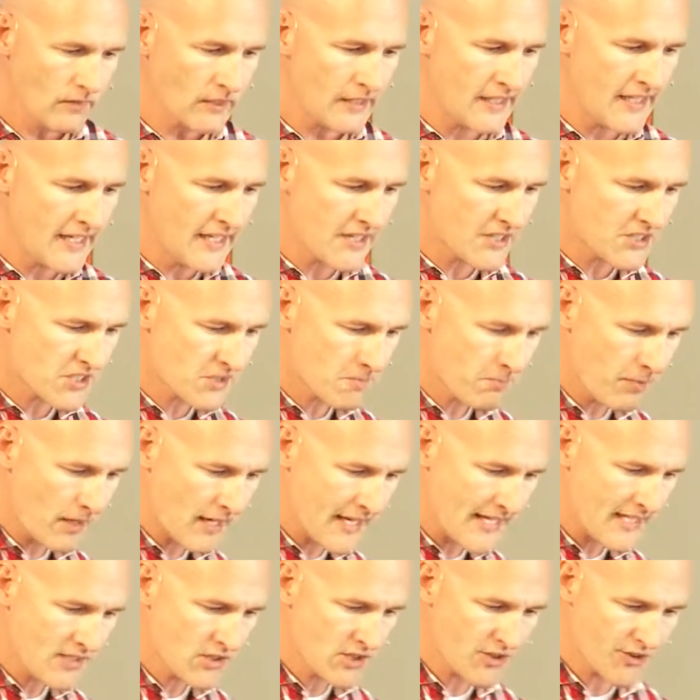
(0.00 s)
he
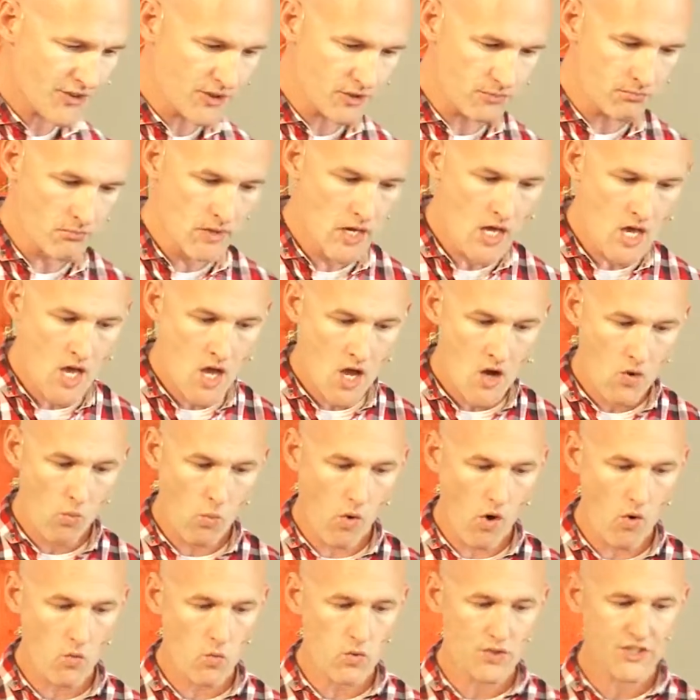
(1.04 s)
explained to them
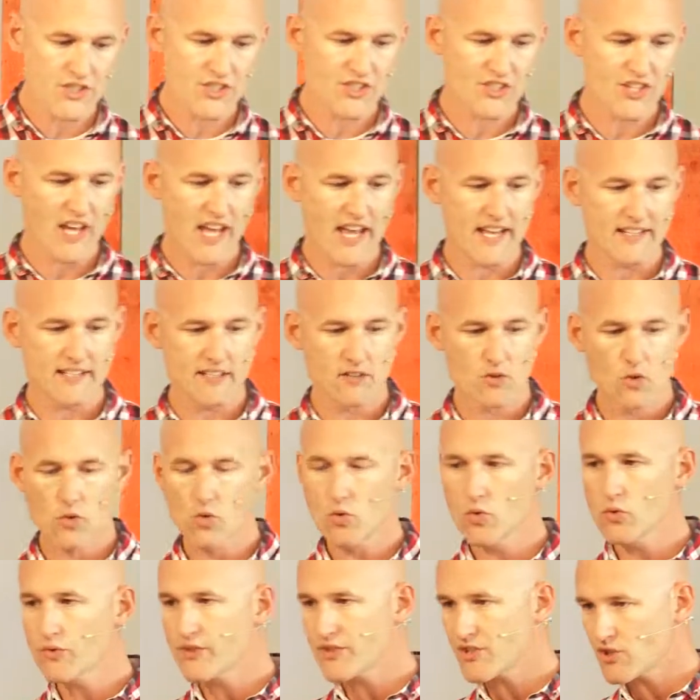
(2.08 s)
what was said in
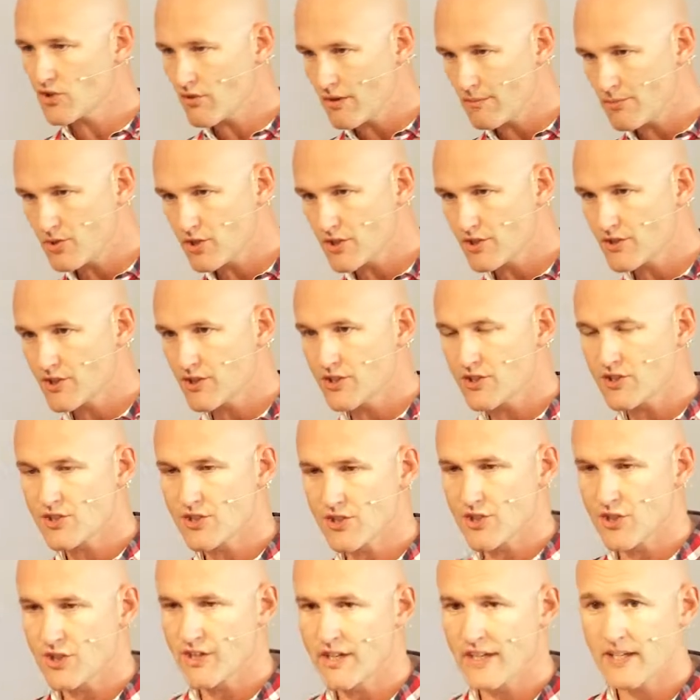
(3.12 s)
all the scriptures
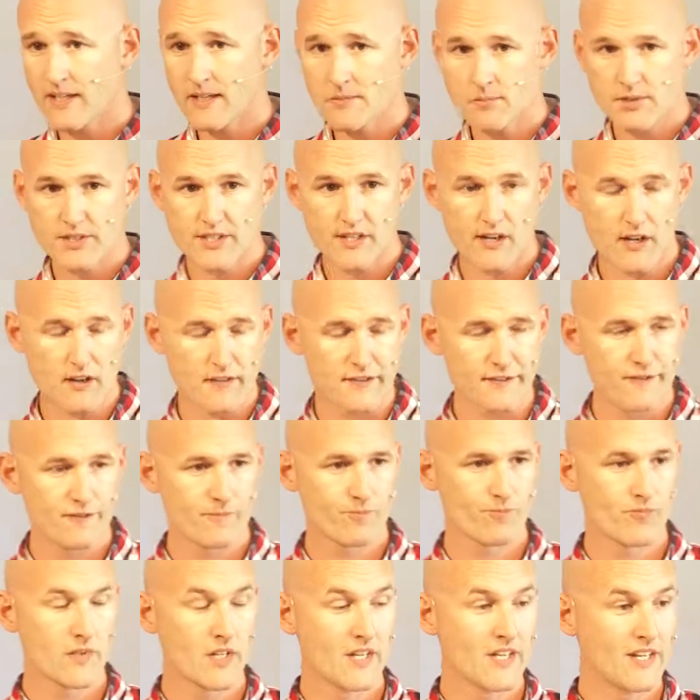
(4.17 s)
concerning himself.
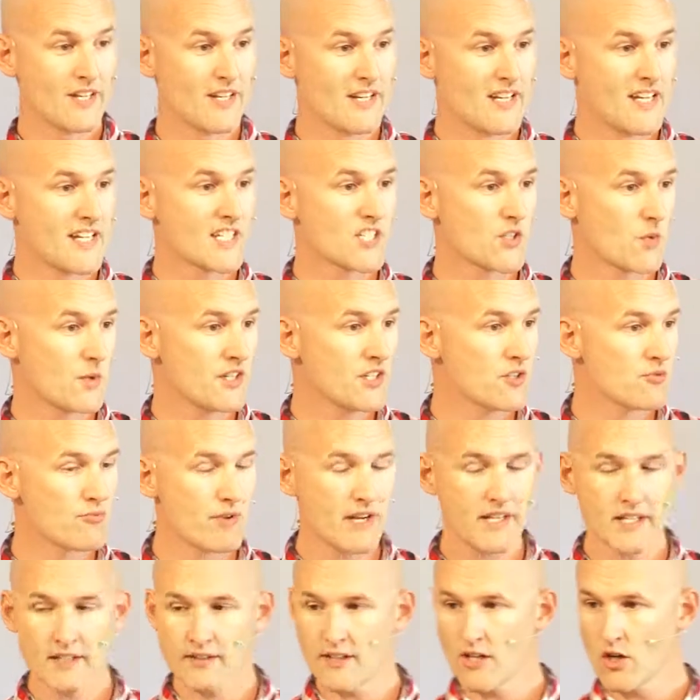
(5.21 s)
So when you're
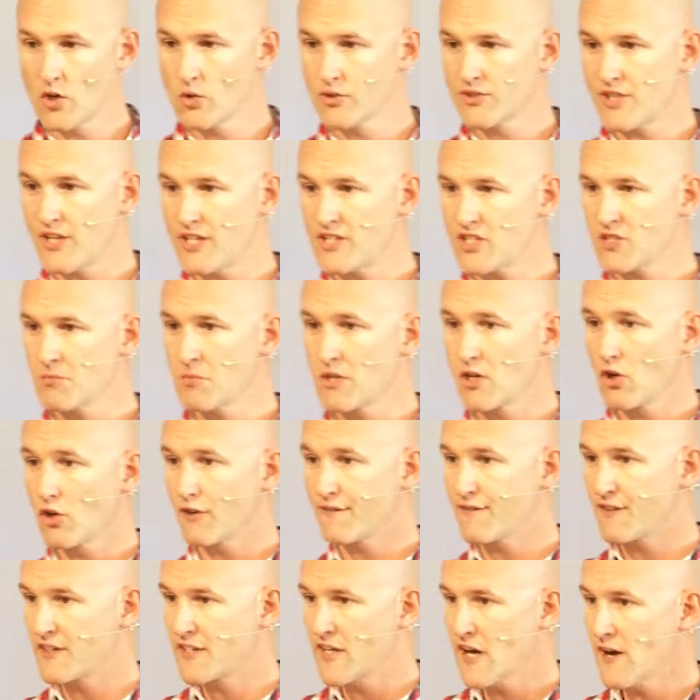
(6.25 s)
reading the Old Testament,
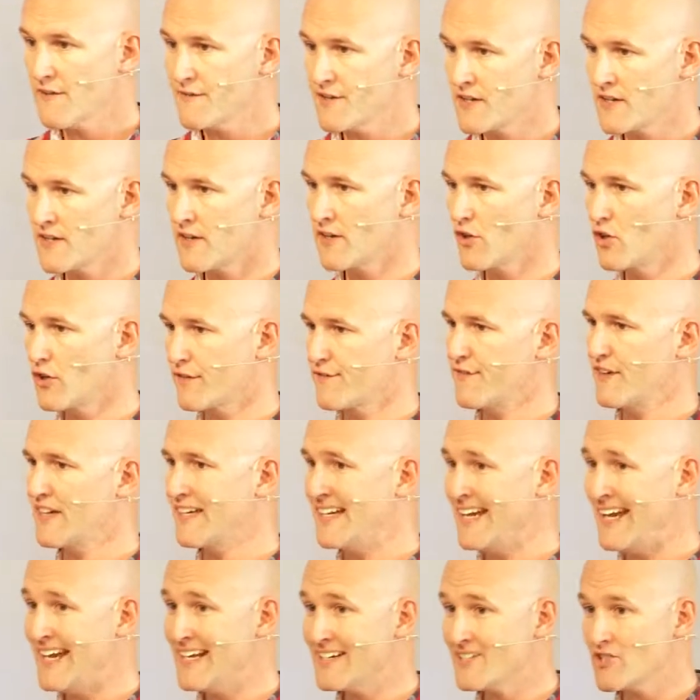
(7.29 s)
look for covenant, look for
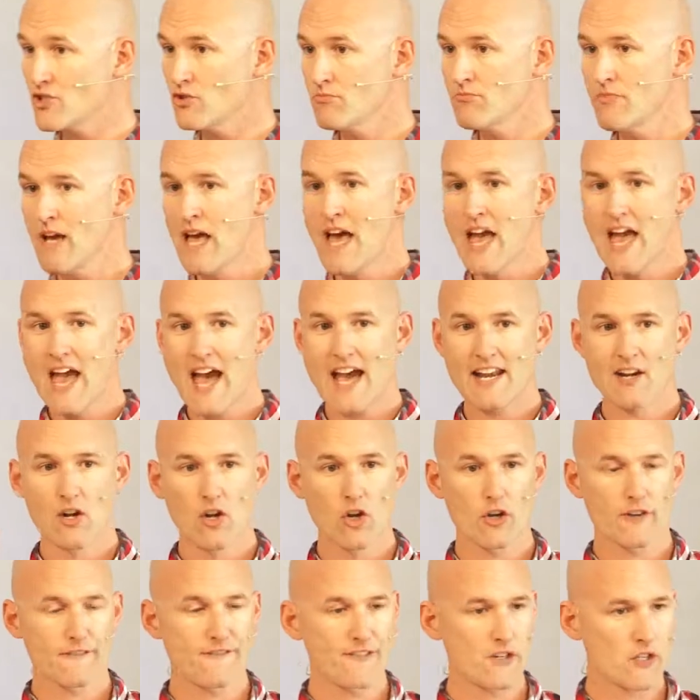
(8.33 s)
kingdom, and
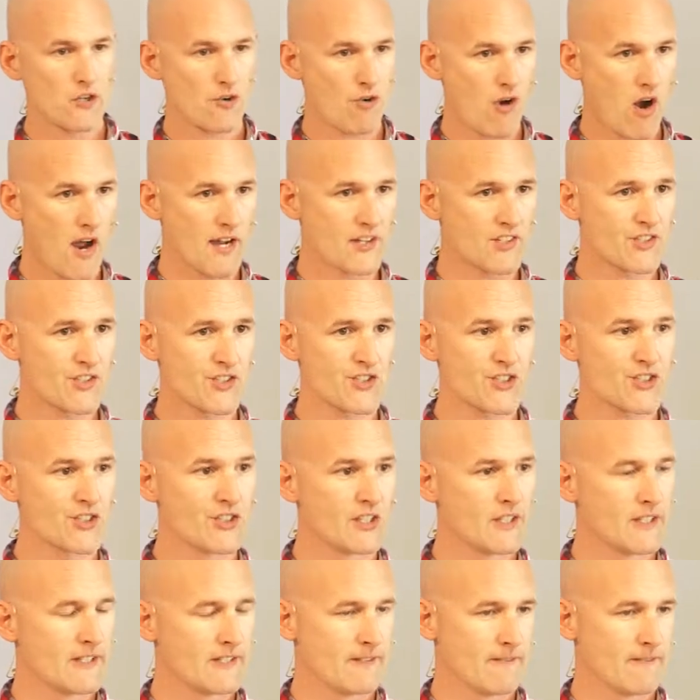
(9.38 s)
look for Christ.